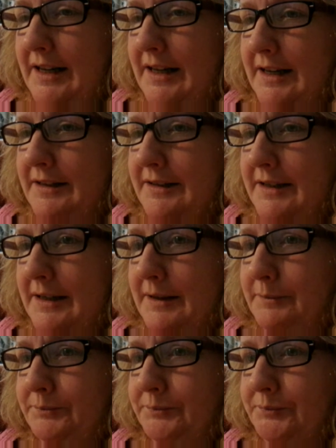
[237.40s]
And
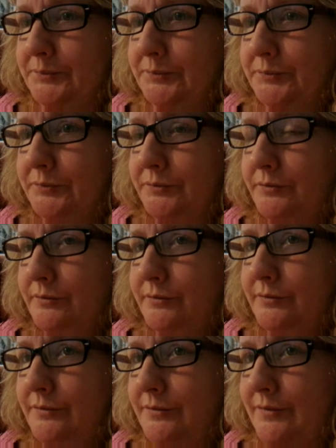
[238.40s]
um,
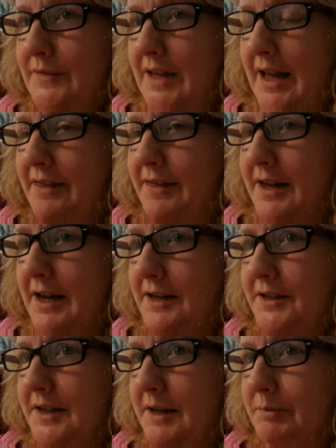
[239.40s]
I think I
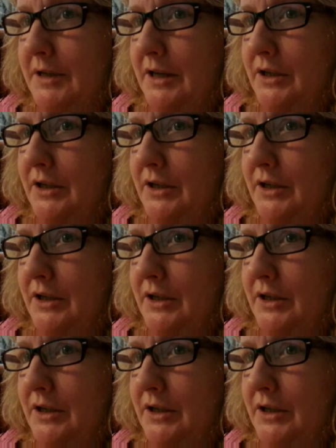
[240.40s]
skipped